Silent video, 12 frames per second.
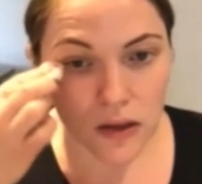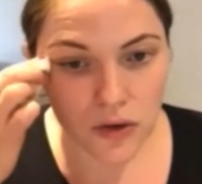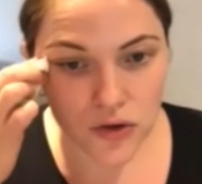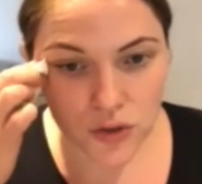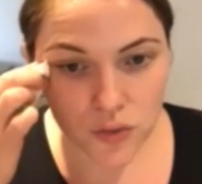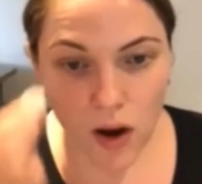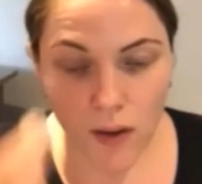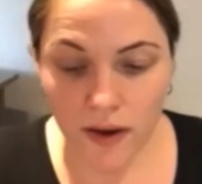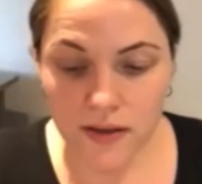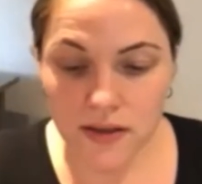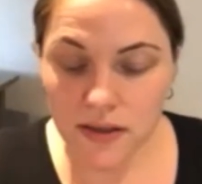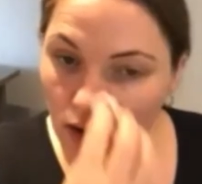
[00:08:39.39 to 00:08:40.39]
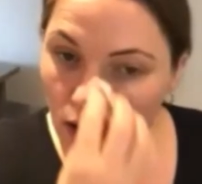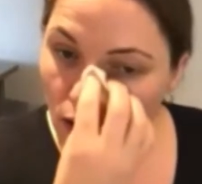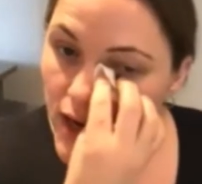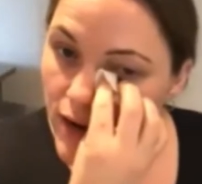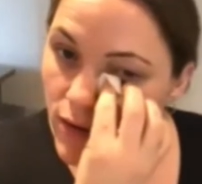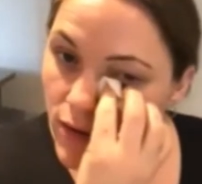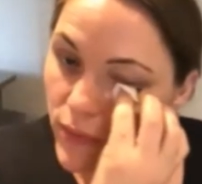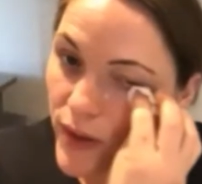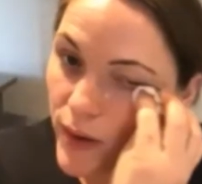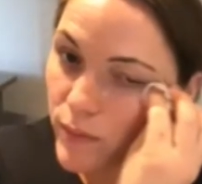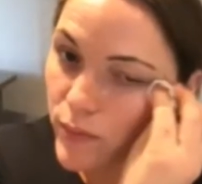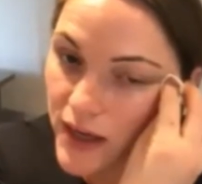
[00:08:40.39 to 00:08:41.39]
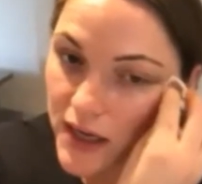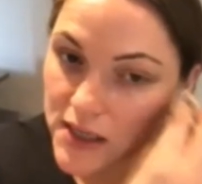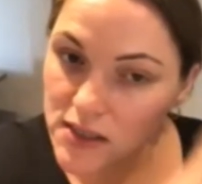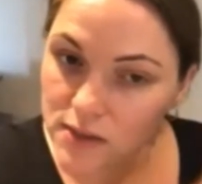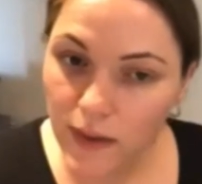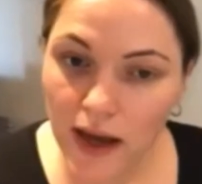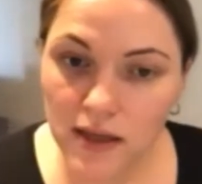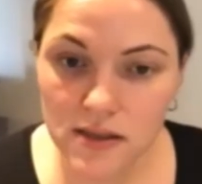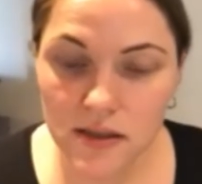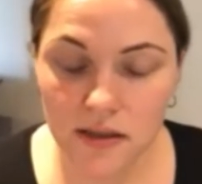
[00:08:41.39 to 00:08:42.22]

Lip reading: you can just wipe under the eye area with that pre-cleanse pad.